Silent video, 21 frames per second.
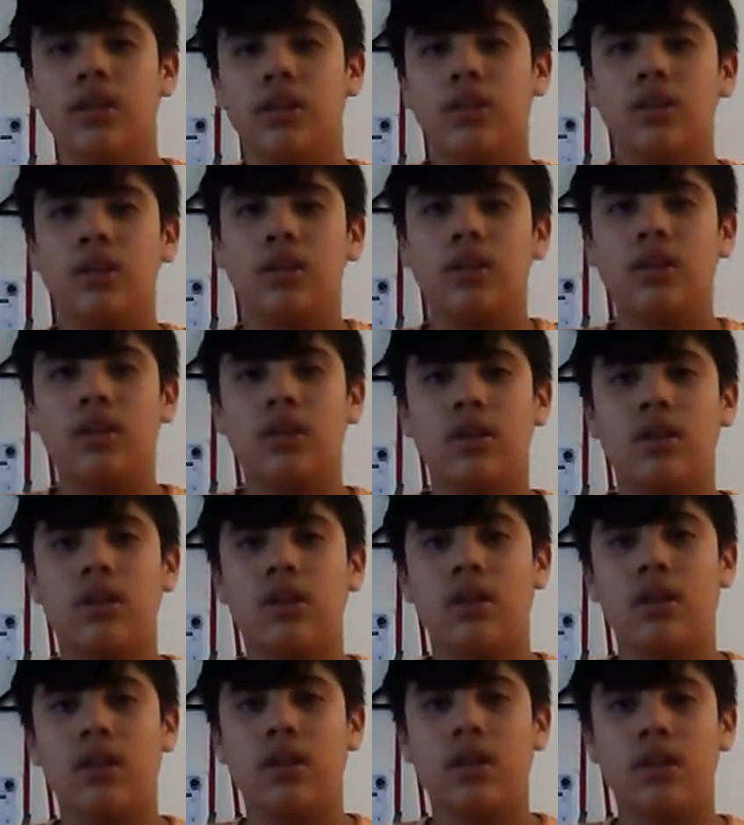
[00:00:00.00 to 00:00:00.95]

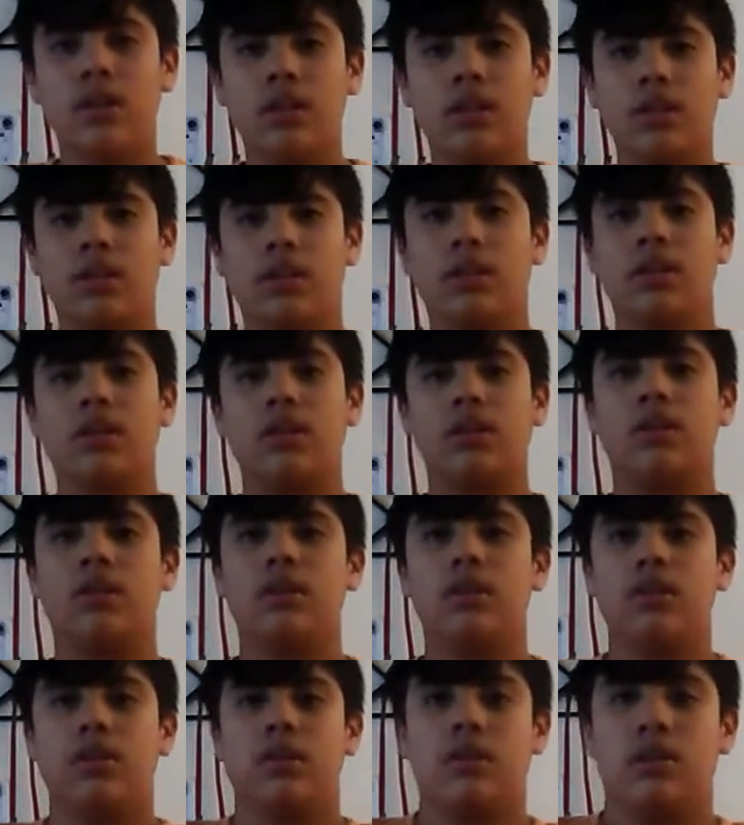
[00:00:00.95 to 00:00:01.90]

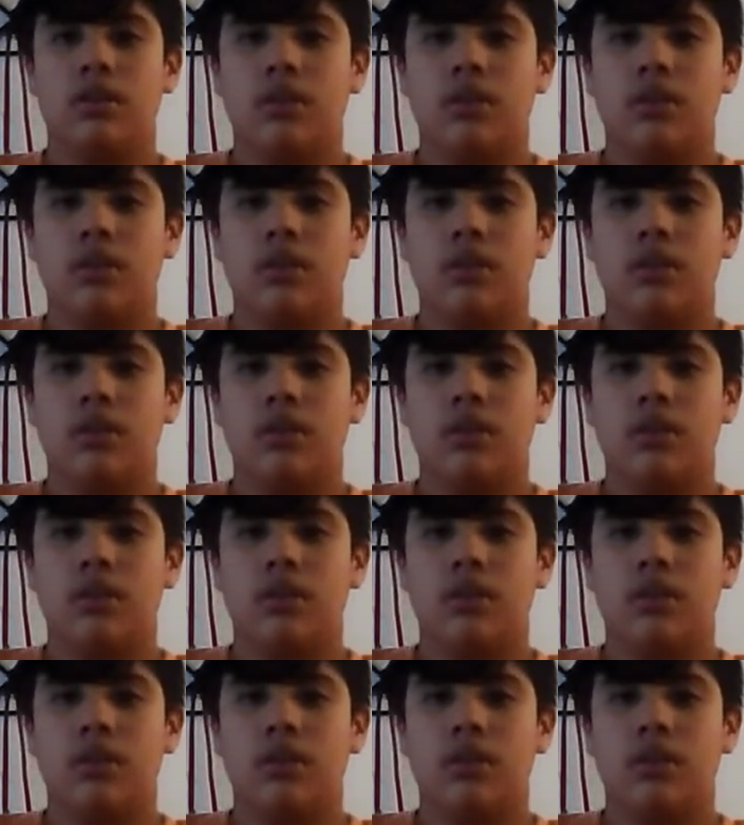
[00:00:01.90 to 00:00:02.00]
Nobody speaks.